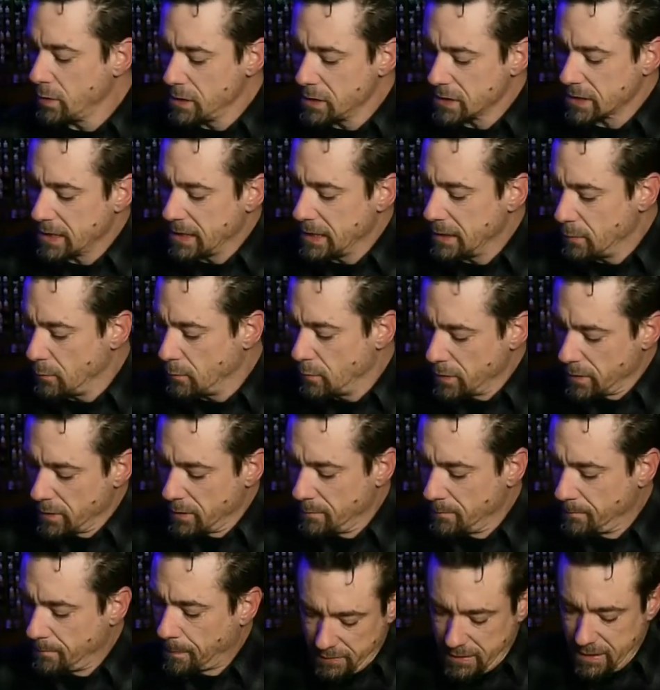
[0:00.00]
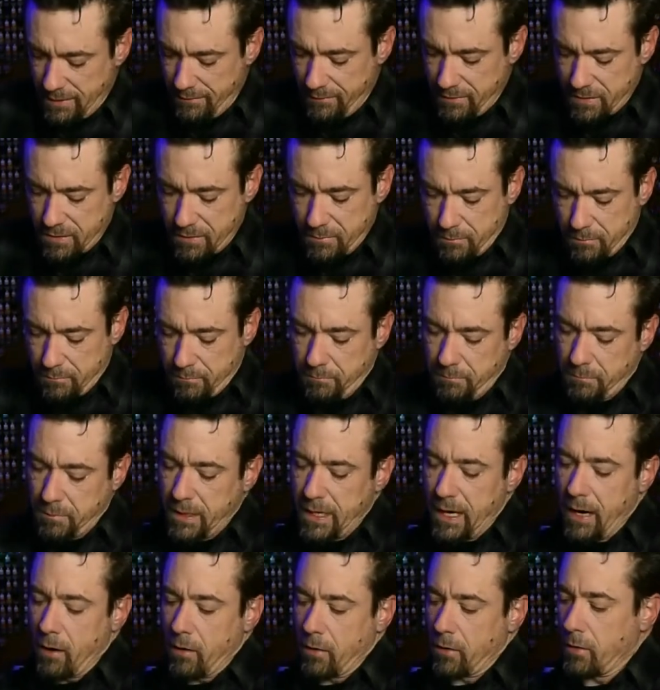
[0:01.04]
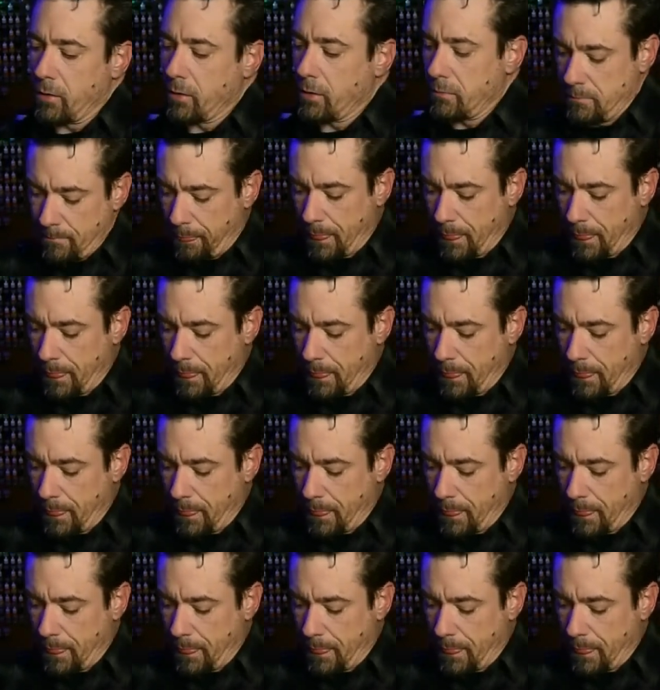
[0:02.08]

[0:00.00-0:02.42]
We just kind of want to give it some character.